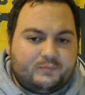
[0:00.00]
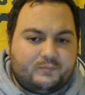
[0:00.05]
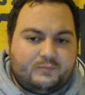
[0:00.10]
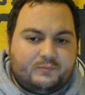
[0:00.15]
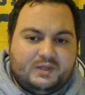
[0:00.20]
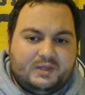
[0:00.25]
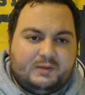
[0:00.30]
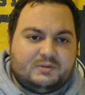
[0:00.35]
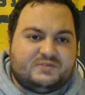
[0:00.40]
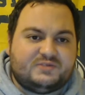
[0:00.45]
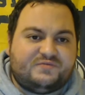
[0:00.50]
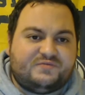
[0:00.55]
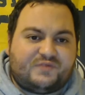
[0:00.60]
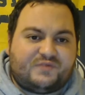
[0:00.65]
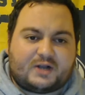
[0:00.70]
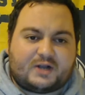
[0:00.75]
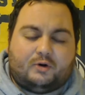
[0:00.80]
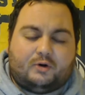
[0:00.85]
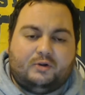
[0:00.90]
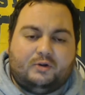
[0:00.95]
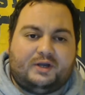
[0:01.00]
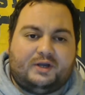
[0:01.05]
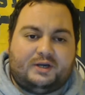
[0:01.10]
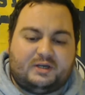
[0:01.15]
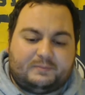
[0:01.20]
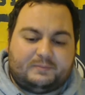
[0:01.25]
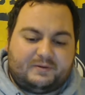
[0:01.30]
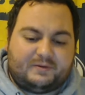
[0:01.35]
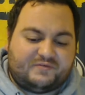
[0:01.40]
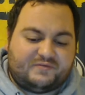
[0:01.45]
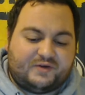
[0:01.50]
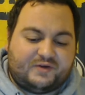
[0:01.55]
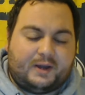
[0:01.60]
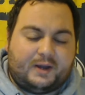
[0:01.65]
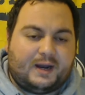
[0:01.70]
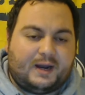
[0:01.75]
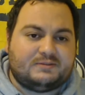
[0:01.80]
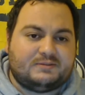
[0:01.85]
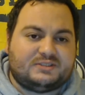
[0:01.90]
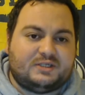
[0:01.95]
There was fuck all in it, to be fair.
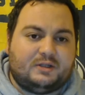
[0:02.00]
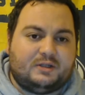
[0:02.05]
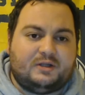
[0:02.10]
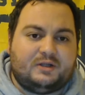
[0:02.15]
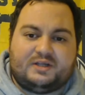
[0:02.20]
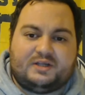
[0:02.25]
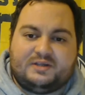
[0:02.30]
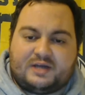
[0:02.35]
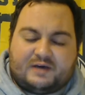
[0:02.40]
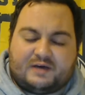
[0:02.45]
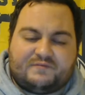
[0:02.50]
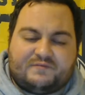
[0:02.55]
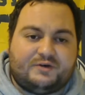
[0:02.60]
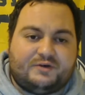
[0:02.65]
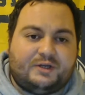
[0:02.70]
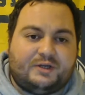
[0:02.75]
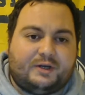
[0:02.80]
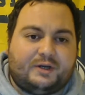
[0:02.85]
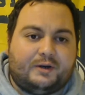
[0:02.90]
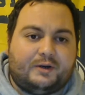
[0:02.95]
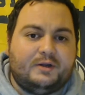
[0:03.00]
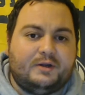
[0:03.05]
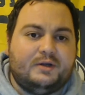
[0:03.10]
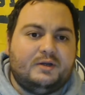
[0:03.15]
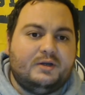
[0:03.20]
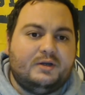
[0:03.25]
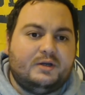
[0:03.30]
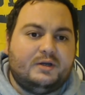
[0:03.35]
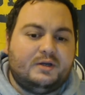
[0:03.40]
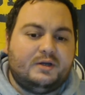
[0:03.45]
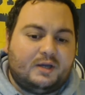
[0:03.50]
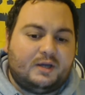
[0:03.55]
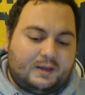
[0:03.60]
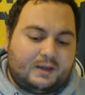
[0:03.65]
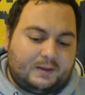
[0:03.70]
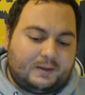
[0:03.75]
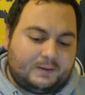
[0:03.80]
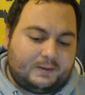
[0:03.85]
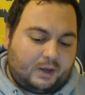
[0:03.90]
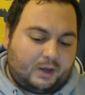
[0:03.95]
Absolutely nothing in it.
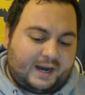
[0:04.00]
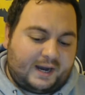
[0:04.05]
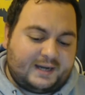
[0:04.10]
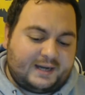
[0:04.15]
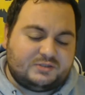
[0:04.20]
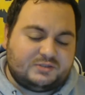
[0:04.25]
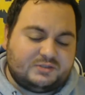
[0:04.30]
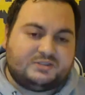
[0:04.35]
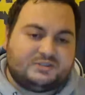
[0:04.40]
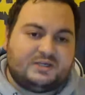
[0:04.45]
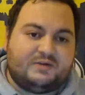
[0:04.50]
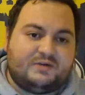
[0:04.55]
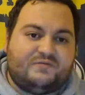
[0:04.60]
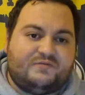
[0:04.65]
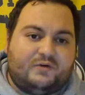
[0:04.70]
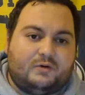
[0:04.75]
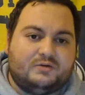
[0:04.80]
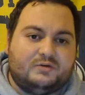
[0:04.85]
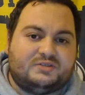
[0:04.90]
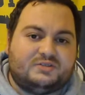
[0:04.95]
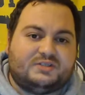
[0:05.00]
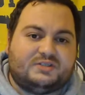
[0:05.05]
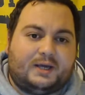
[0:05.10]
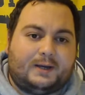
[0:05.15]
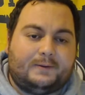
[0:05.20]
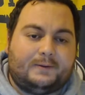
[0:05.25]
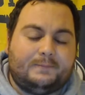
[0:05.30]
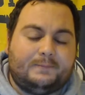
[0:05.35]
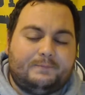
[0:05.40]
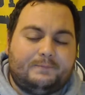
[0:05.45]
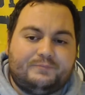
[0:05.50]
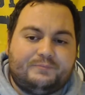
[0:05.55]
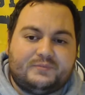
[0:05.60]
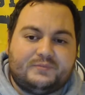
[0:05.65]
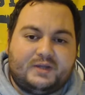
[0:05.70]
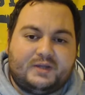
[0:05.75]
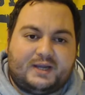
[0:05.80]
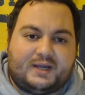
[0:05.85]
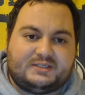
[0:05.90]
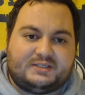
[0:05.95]
Hazelton falls down,
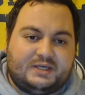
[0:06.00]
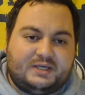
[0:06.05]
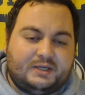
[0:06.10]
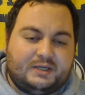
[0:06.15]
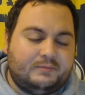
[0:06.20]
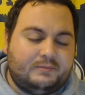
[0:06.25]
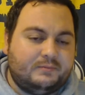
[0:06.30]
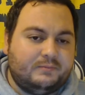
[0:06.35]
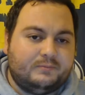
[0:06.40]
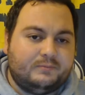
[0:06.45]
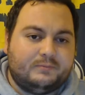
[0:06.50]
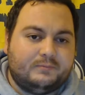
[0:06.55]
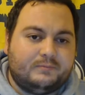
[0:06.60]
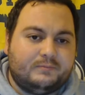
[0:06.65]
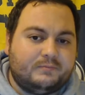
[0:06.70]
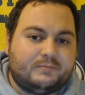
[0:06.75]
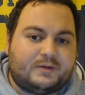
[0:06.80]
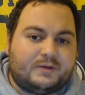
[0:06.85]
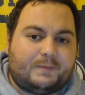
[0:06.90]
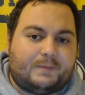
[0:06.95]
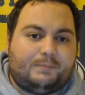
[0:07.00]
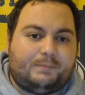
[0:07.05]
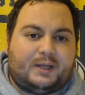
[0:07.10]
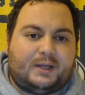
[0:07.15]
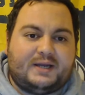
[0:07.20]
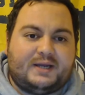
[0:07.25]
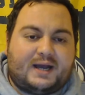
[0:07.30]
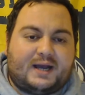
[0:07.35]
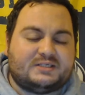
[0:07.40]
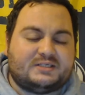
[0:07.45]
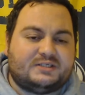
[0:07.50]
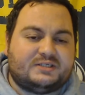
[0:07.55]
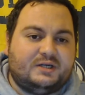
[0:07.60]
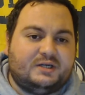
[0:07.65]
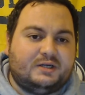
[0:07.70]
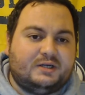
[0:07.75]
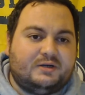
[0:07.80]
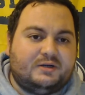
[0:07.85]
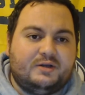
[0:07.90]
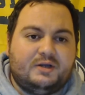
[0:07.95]
gets hit, complete
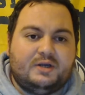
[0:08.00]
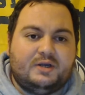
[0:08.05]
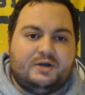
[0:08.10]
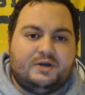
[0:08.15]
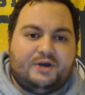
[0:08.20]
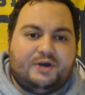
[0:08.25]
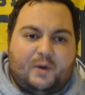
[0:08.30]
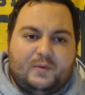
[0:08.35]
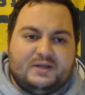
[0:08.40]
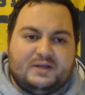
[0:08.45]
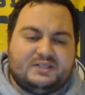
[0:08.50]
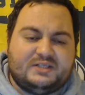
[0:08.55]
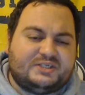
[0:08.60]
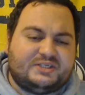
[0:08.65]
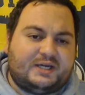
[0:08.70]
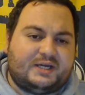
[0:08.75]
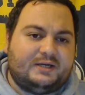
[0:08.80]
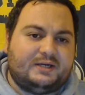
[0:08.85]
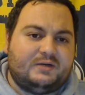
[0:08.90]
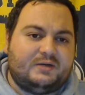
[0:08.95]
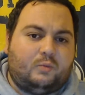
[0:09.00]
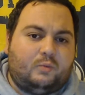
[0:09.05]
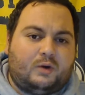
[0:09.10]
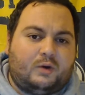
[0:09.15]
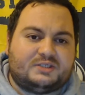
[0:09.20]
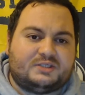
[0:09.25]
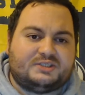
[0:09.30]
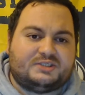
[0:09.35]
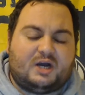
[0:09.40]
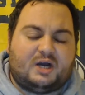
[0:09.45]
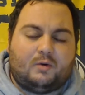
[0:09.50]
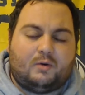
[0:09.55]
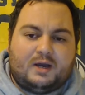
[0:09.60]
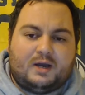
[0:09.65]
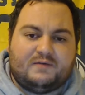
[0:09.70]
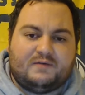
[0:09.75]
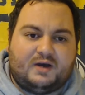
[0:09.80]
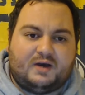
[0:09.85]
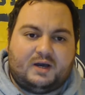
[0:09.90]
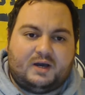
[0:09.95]
accident, no intent
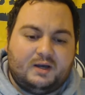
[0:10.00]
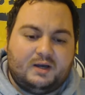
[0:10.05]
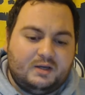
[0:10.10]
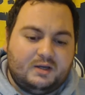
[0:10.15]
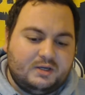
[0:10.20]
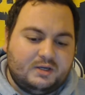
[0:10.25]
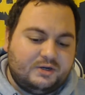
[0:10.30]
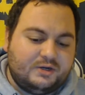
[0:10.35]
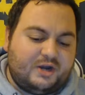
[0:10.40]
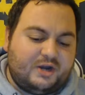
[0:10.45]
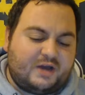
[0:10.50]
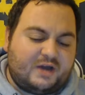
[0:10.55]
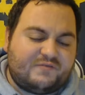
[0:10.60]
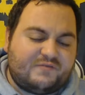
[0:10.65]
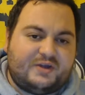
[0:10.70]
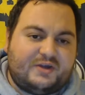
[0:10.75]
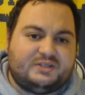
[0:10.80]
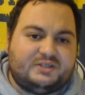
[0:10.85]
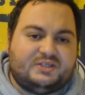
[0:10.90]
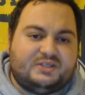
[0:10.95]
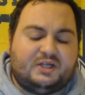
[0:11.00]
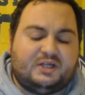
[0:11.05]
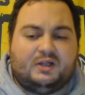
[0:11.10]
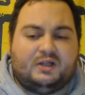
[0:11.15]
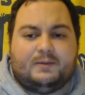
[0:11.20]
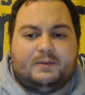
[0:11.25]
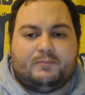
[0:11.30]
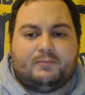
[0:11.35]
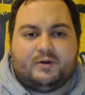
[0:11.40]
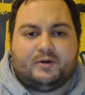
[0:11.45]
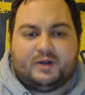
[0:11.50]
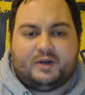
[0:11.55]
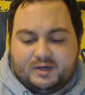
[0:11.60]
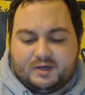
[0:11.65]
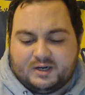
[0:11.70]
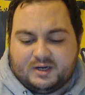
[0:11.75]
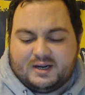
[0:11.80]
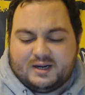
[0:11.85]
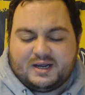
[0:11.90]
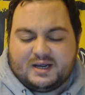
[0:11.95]
whatsoever, nothing deliberate.
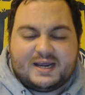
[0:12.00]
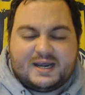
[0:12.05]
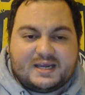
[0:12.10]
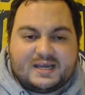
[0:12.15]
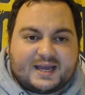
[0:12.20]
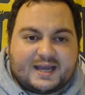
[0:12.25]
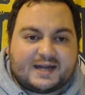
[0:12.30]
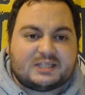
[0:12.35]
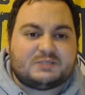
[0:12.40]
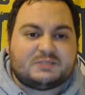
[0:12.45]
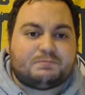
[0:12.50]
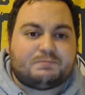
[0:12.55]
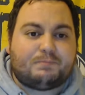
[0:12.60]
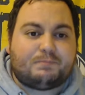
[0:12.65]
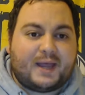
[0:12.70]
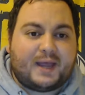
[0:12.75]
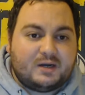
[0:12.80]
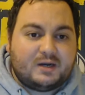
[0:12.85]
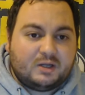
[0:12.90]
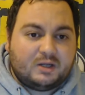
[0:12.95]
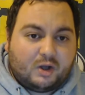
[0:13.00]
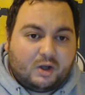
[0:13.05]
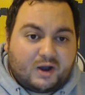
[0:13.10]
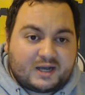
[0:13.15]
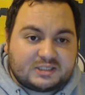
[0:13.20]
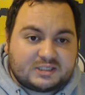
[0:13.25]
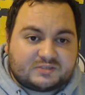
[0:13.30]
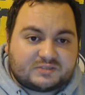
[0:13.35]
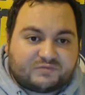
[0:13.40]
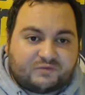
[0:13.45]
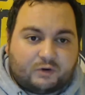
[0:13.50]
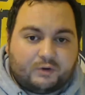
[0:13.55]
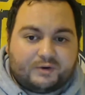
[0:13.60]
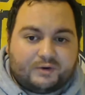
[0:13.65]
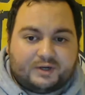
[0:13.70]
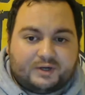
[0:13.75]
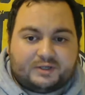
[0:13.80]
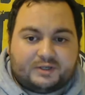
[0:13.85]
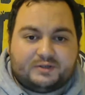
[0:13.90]
He gets penalized for it.